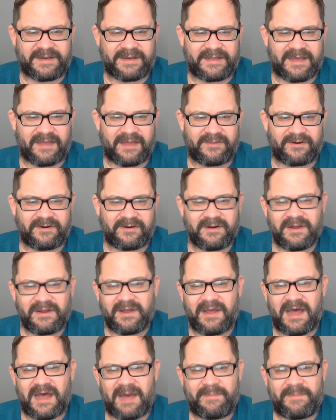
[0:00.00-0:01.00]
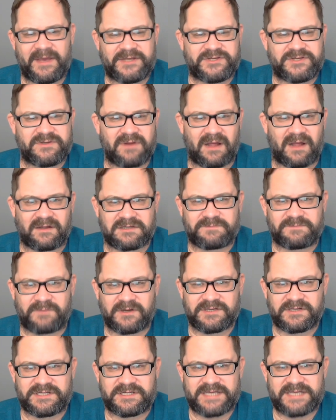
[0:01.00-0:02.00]
together. I paid $2
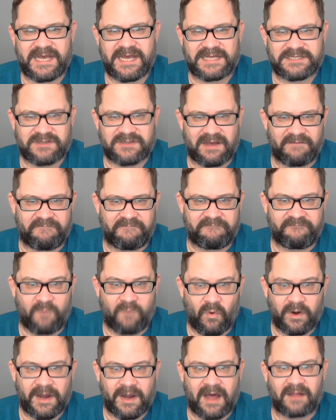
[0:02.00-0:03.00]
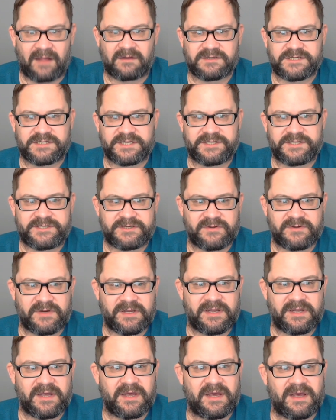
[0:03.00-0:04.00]
per set, so I have $4 into
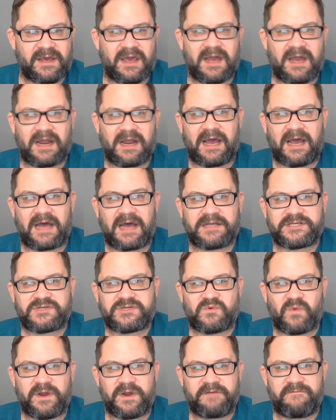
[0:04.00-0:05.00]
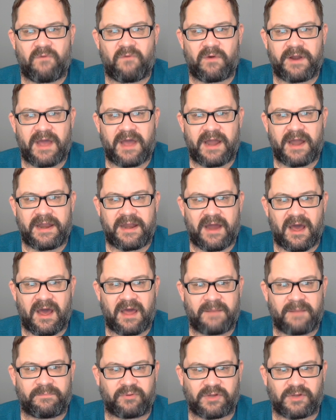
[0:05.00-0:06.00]
it, and I got
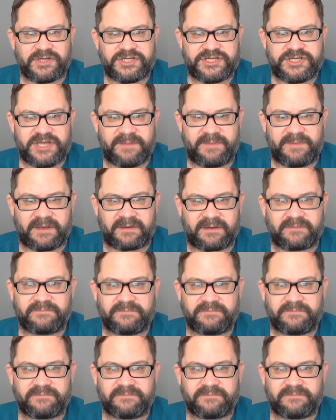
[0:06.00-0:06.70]
$24.99 plus shipping.